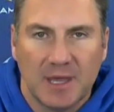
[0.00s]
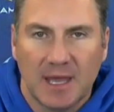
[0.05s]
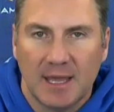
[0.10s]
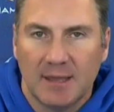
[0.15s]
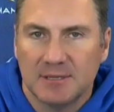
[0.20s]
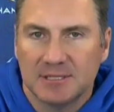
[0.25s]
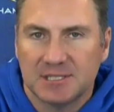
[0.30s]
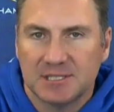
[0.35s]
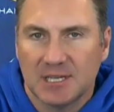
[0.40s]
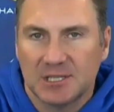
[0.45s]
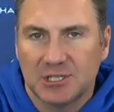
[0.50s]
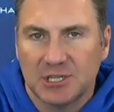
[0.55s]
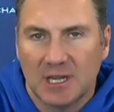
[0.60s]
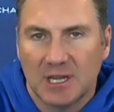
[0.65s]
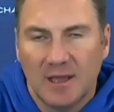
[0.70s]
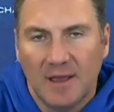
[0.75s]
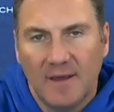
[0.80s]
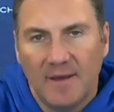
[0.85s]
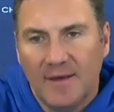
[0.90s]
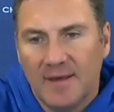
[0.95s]
game is such
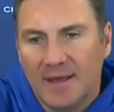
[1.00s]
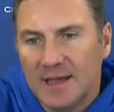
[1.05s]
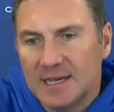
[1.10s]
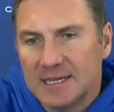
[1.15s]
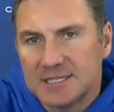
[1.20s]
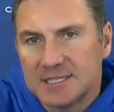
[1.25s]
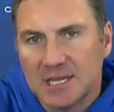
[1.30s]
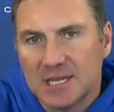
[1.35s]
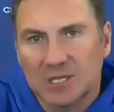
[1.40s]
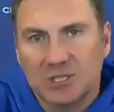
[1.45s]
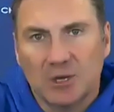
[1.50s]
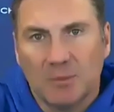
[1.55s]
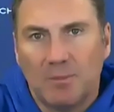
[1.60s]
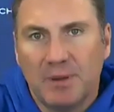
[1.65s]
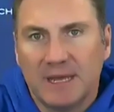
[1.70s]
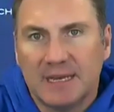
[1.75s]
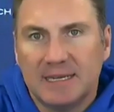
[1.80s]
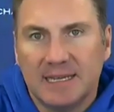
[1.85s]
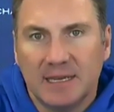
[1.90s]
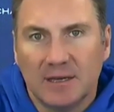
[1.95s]
a
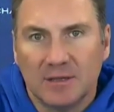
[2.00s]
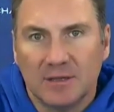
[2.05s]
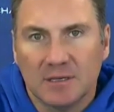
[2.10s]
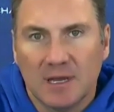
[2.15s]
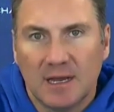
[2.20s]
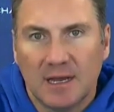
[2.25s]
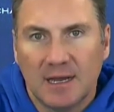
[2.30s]
big deal.